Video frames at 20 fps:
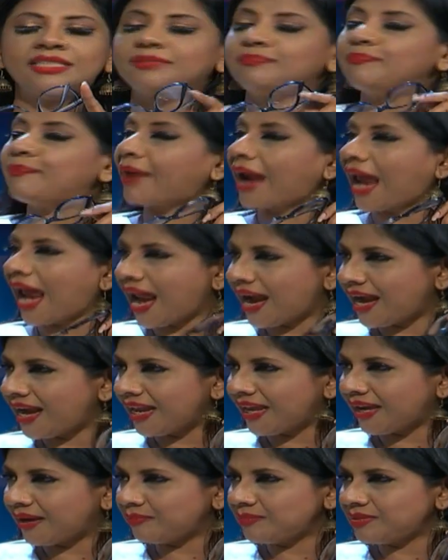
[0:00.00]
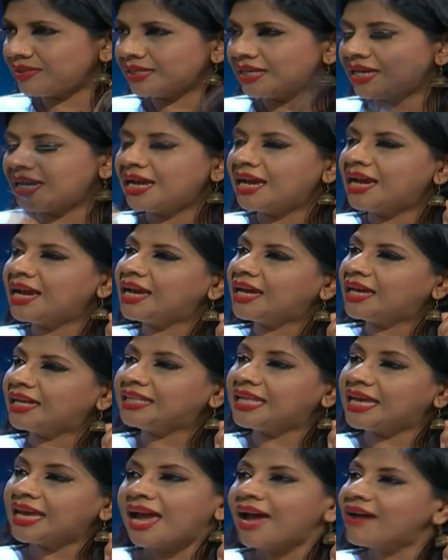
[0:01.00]
brand names,
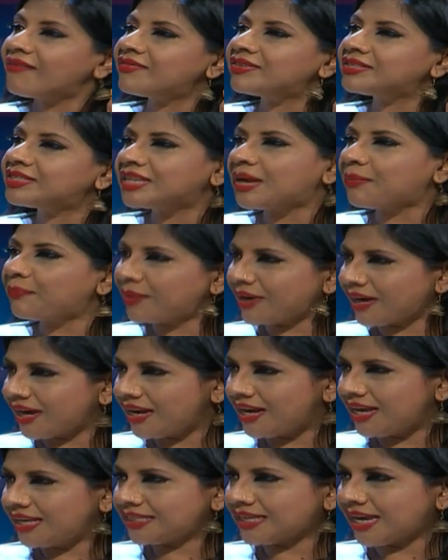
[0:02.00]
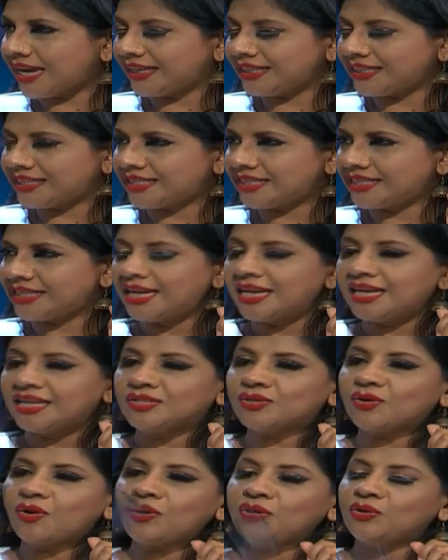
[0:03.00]
they have separate designs.
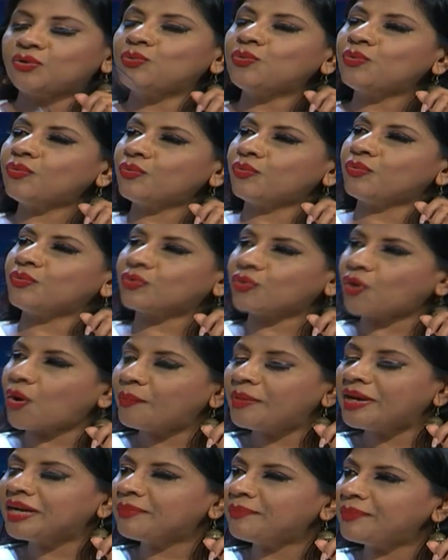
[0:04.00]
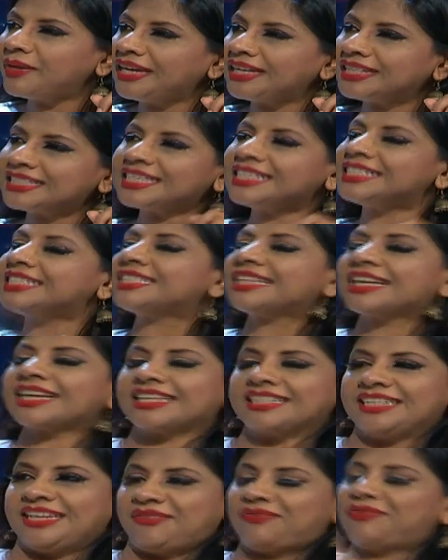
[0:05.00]
So you rob it means it's a
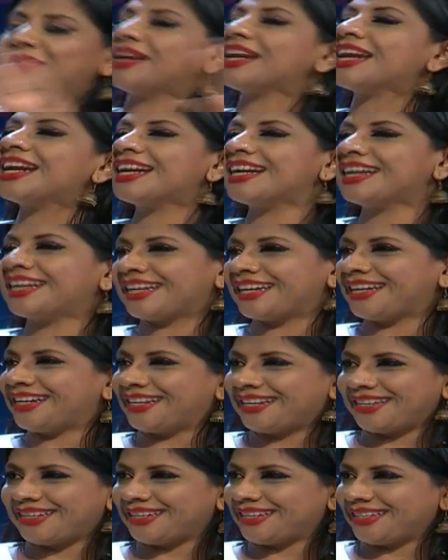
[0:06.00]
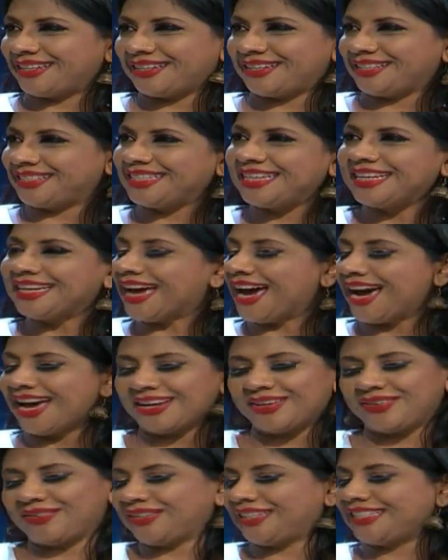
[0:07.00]
different
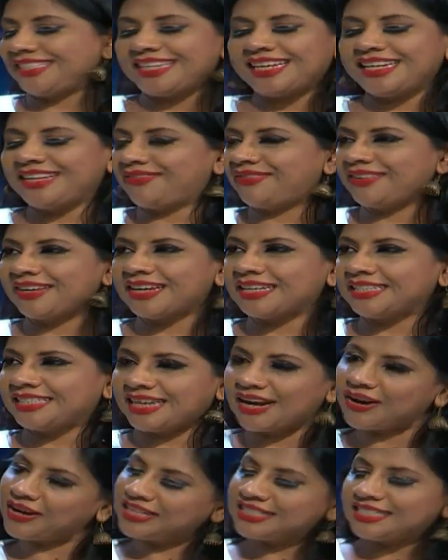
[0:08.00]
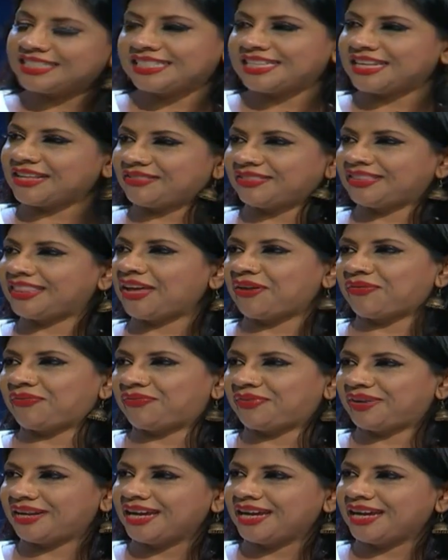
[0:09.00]
scenario. It's a different scenario. It's theft.